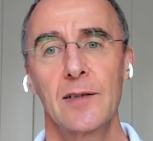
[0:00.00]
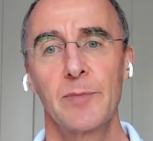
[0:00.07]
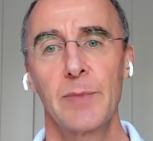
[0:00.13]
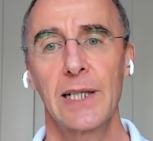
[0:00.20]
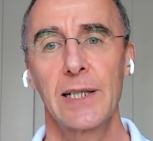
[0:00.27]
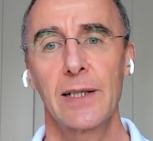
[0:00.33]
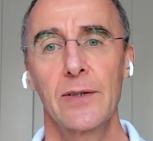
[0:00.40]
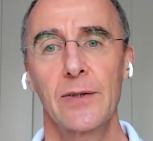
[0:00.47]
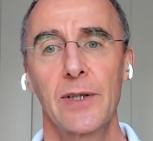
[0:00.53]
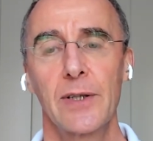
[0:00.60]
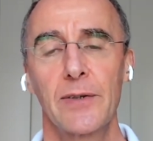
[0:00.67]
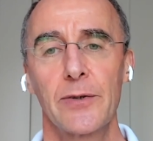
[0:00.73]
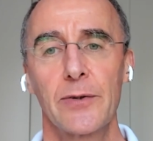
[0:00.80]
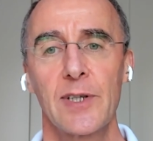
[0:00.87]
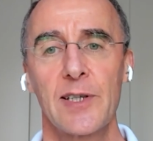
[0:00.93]
of men who are
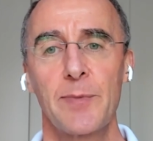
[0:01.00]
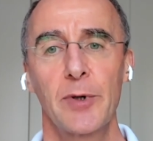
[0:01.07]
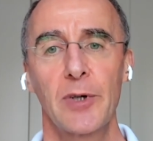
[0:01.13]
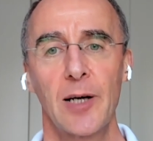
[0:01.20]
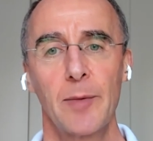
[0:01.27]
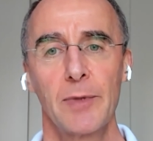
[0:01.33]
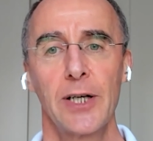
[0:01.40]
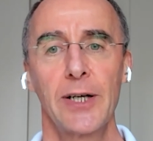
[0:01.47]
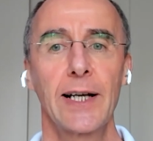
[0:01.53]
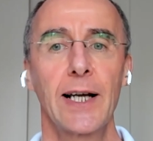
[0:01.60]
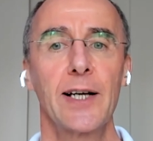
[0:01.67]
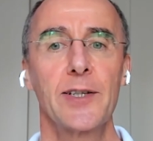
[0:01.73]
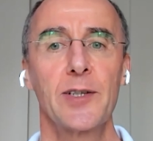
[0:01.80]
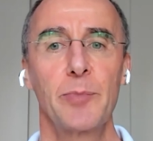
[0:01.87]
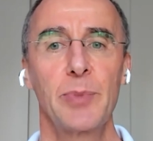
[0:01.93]
going through this program,
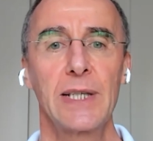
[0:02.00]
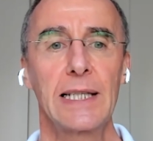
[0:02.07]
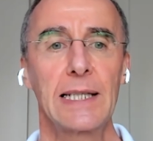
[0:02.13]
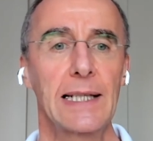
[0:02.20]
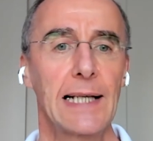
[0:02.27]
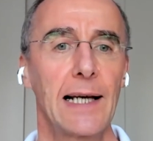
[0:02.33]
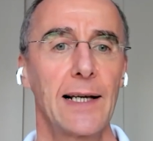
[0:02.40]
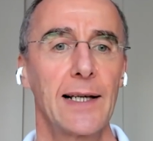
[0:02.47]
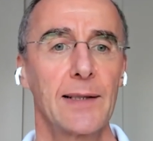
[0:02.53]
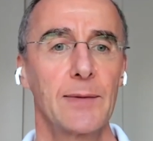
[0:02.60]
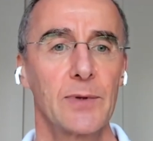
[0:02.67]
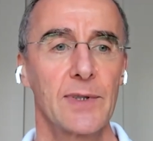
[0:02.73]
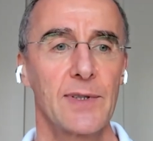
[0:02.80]
learning how to be an ally.